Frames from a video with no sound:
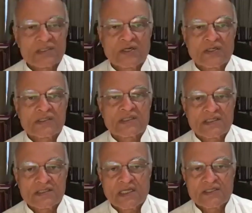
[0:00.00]
long as there's
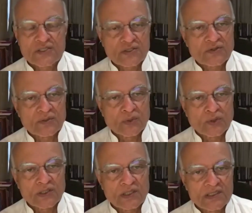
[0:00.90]
tension on the
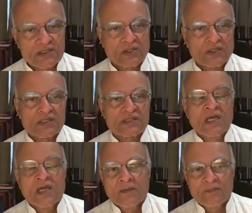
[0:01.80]
border, as long as
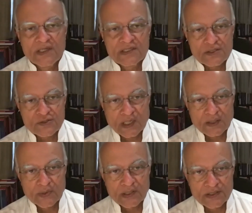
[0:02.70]
peace and
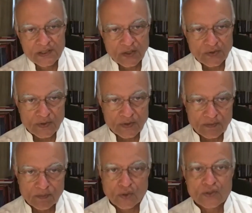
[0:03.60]
tranquility on the
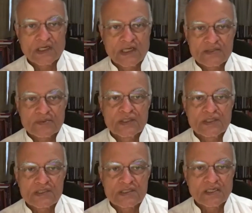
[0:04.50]
border has been
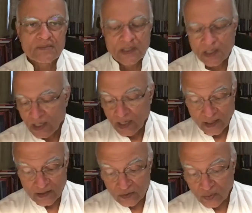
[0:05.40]
disturbed.
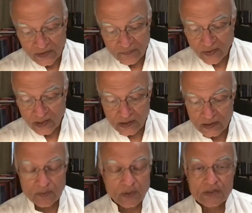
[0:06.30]
And quite frankly,
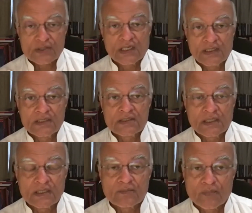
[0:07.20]
what the Chinese
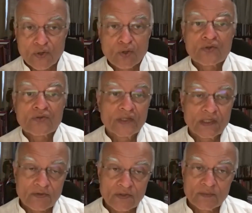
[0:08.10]
did broke the
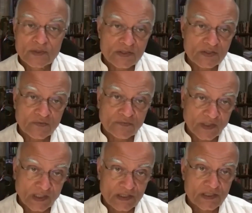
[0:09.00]
agreements of
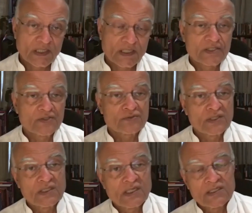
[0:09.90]
1993,
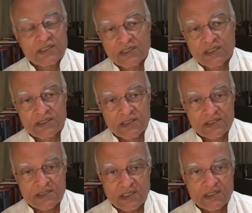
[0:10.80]

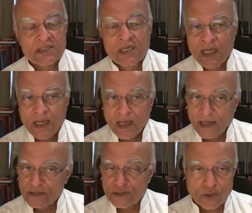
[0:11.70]
1996,
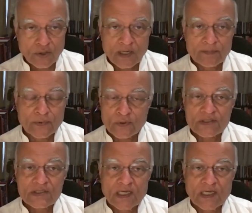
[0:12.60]
and tore up all the